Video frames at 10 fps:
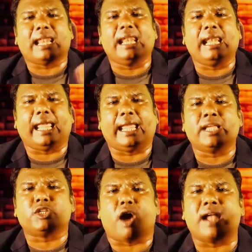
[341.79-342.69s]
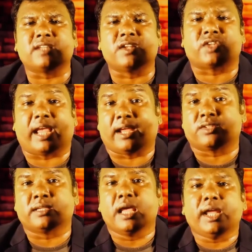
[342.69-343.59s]
The lily, Jonson
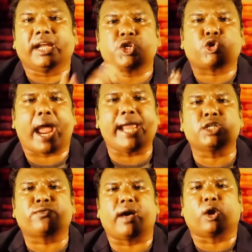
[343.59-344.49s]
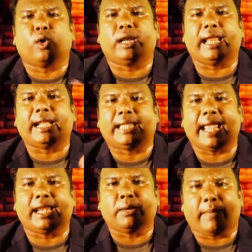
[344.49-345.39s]
says, it shines for only a
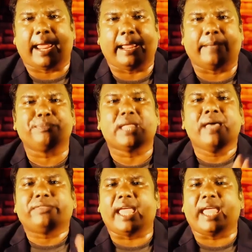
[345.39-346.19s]
day in May.